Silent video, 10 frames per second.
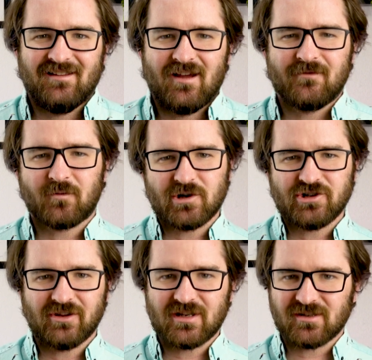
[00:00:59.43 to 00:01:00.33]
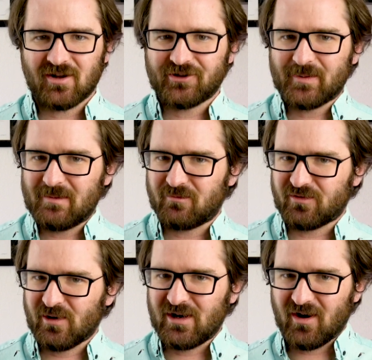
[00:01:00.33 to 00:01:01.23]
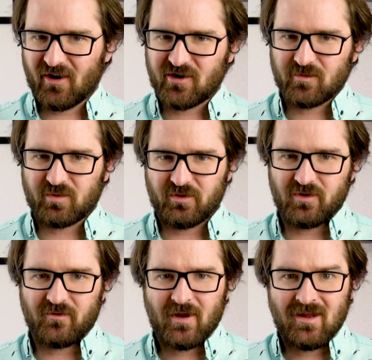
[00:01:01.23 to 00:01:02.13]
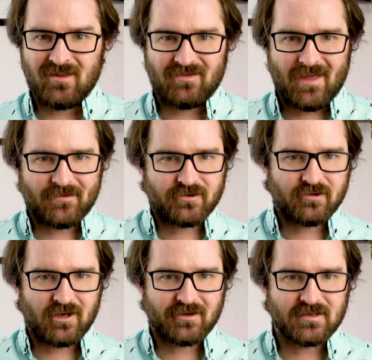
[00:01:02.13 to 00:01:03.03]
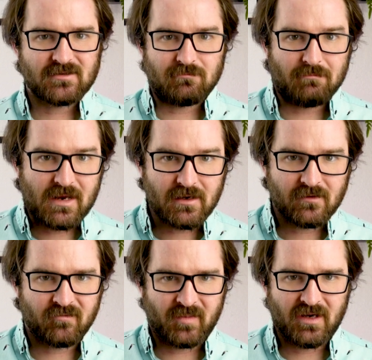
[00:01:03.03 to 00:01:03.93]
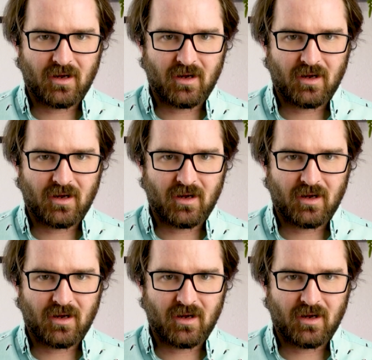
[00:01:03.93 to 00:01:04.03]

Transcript: Unfortunately, it's also been pretty hard to prove that the Troodontids may have been